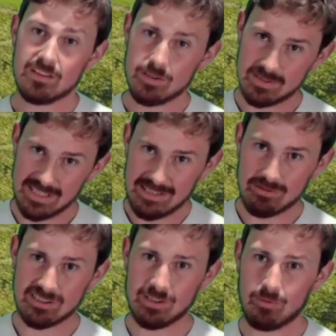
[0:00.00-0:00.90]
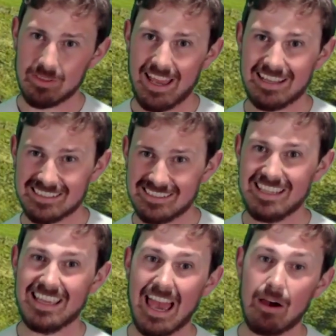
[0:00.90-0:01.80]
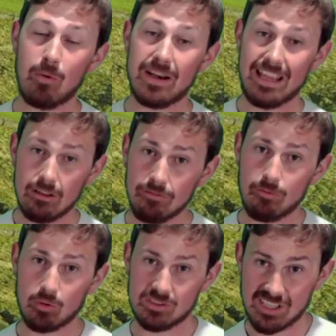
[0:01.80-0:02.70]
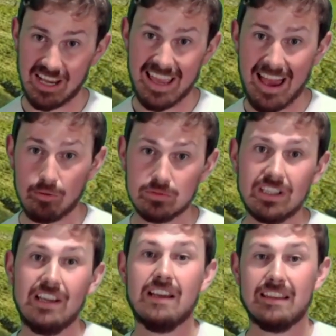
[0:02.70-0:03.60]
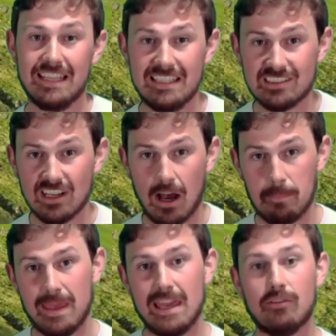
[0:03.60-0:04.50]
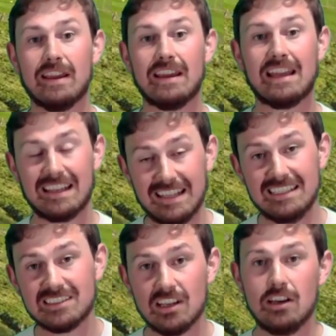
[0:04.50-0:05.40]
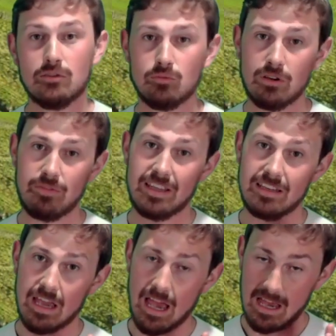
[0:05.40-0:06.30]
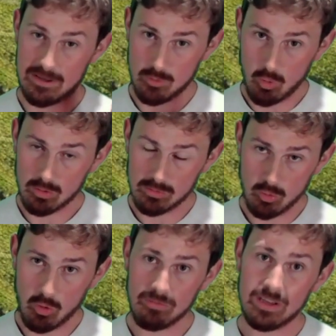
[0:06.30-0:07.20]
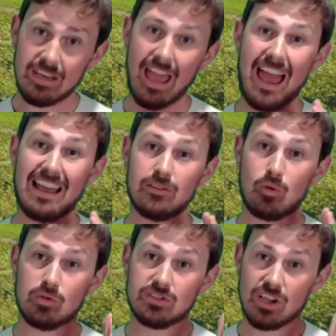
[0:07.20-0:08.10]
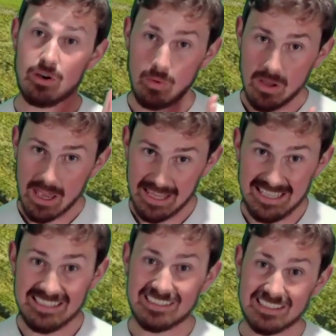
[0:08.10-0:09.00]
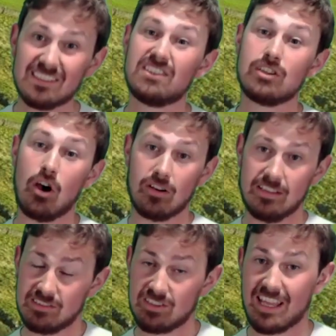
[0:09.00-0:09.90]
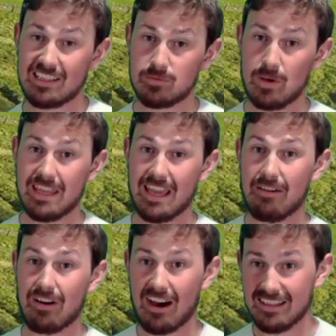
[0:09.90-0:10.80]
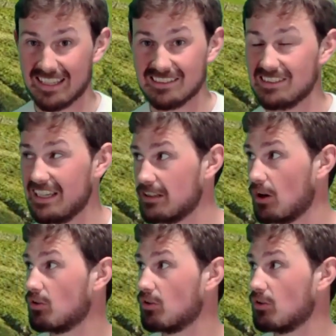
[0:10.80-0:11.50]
So it's an interesting one there to see how when hill forts die out, these start appearing at least within northern and also eastern Scotland. So that's where they have a high density, and